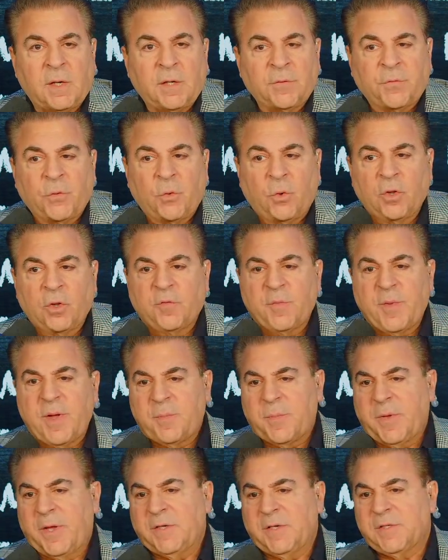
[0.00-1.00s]
For all of my
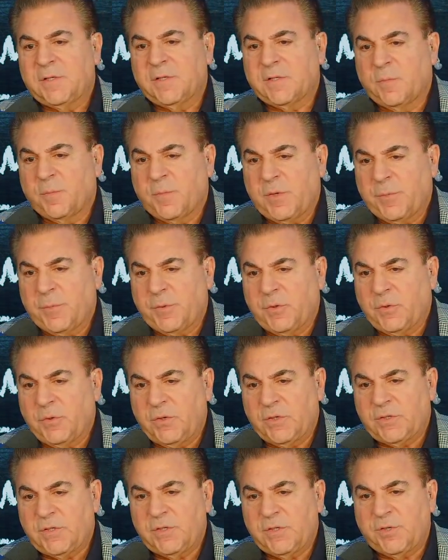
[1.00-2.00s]
patients and people who
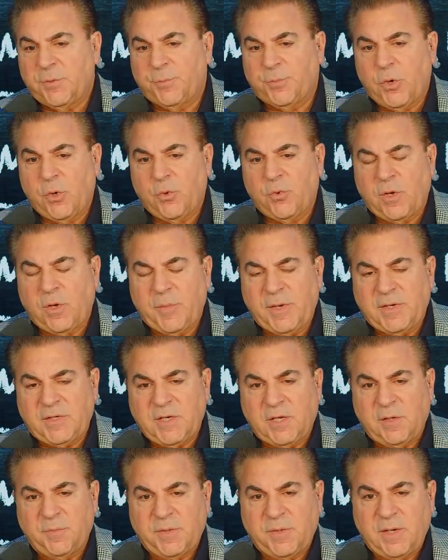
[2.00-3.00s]
listen to the program, I
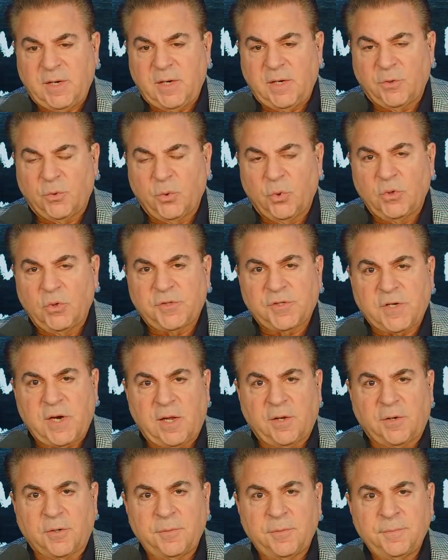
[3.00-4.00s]
tell them to get on Google
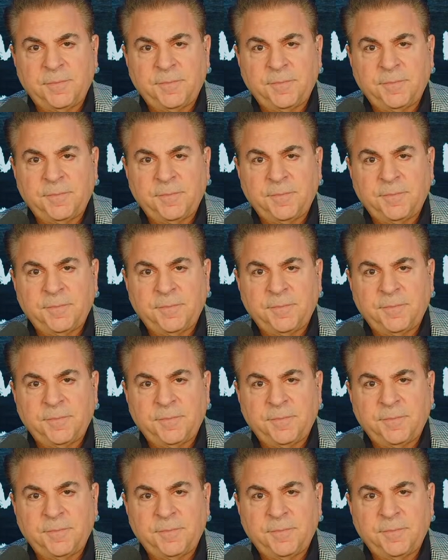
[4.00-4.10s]
Scholar,